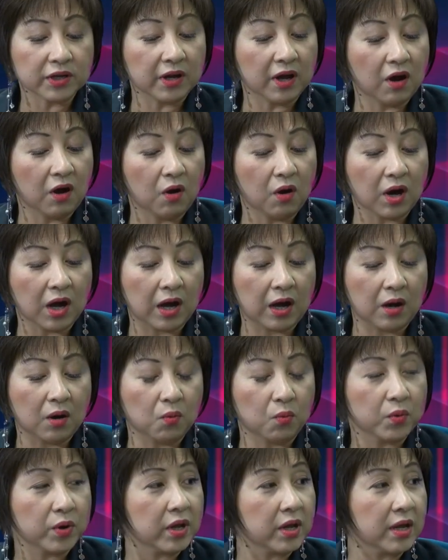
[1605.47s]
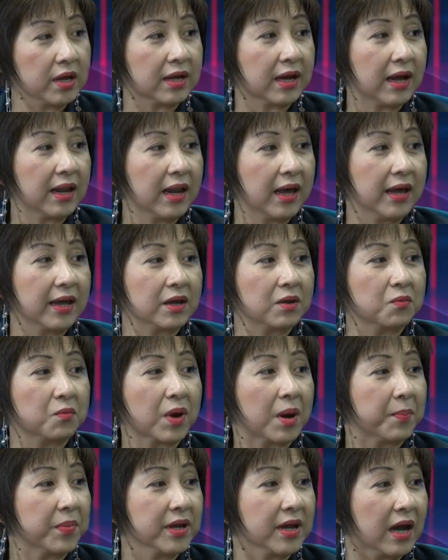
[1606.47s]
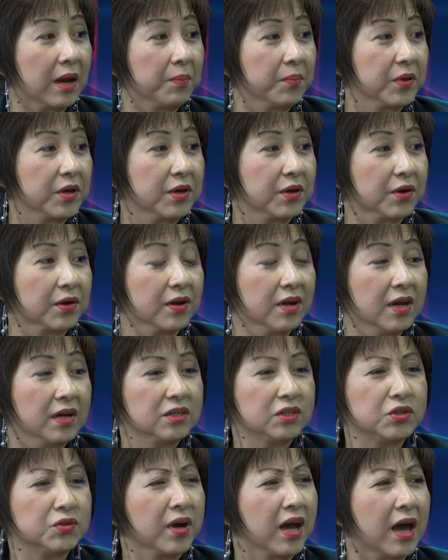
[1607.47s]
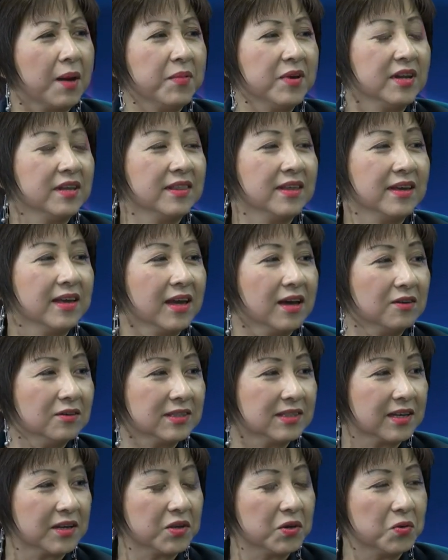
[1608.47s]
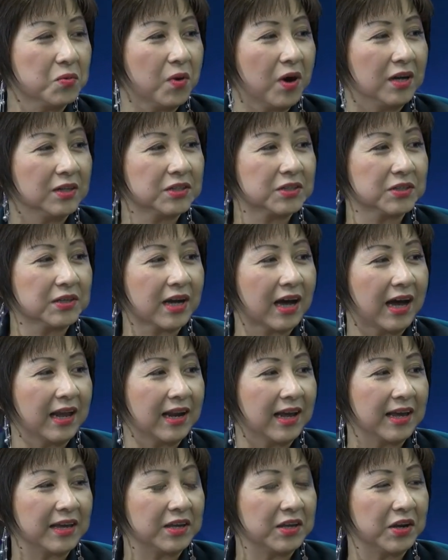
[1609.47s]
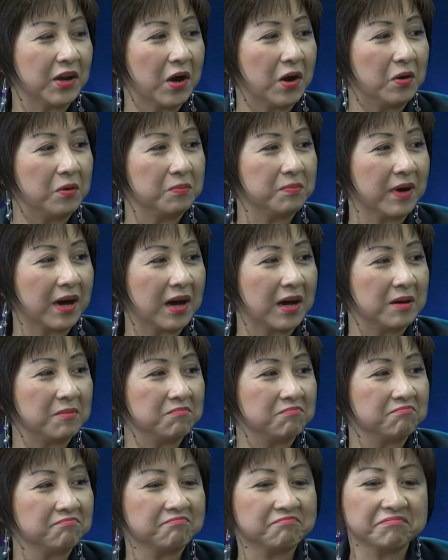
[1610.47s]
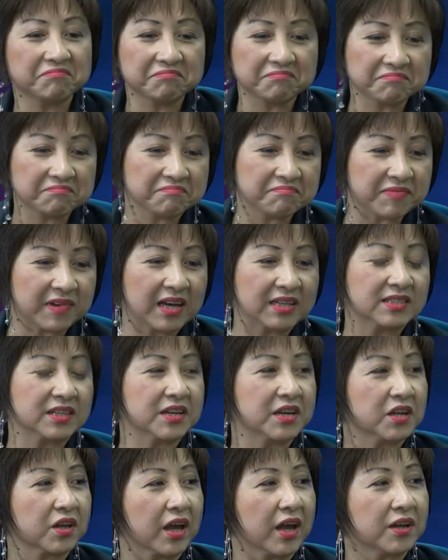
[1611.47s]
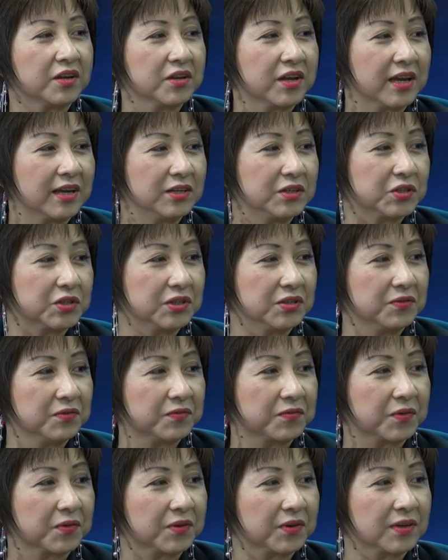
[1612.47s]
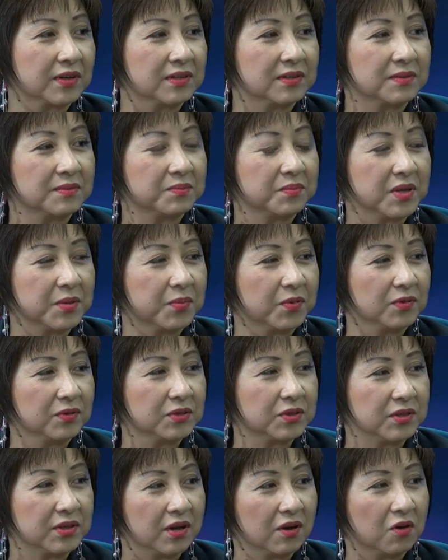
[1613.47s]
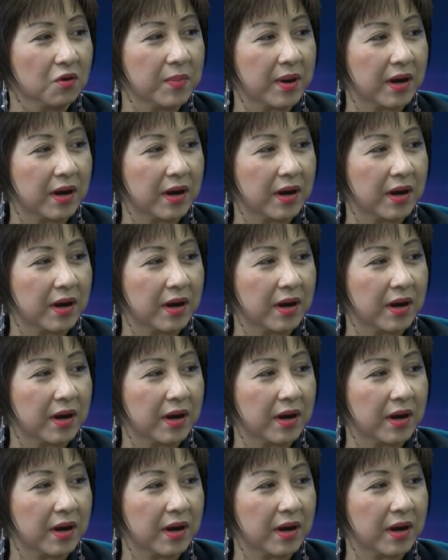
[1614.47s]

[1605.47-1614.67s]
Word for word: you know uh, we kind of like wrapping up here do you have anything else that you want to kind of like you know um, as an education for people to know